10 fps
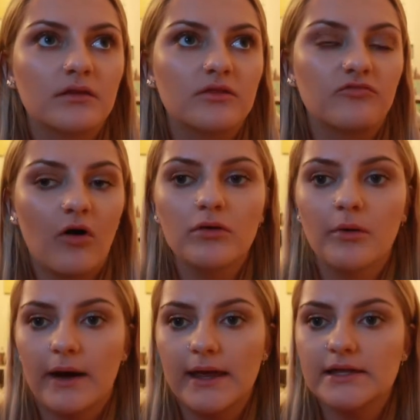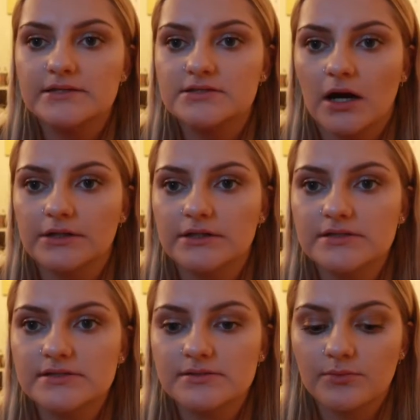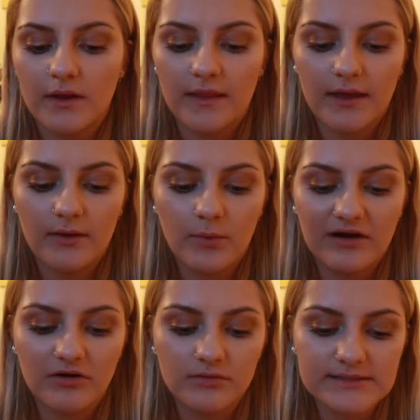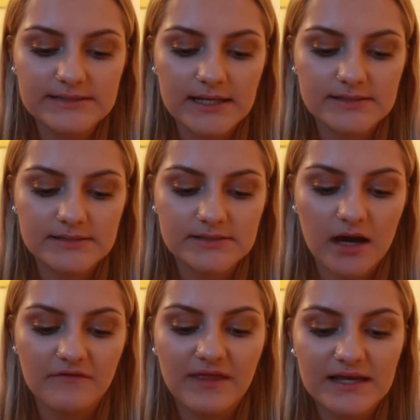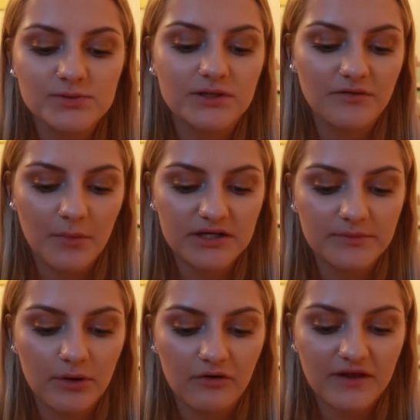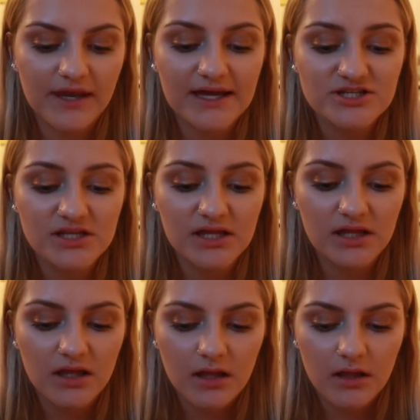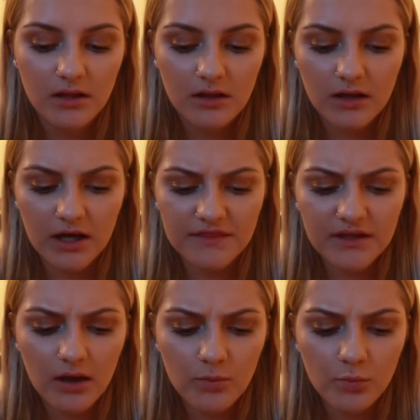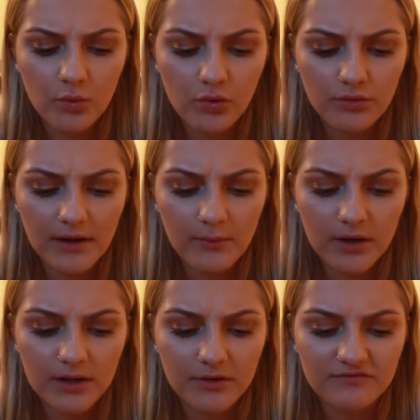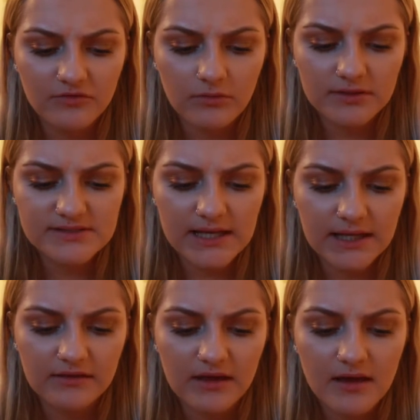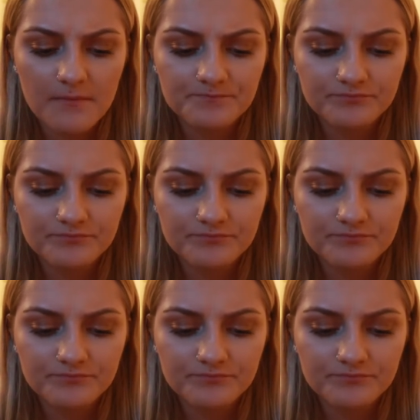the Rollaway diners where they wear roller skates and stuff. That's what it reminded me of, and I actually I think I wore it when I went roller skating there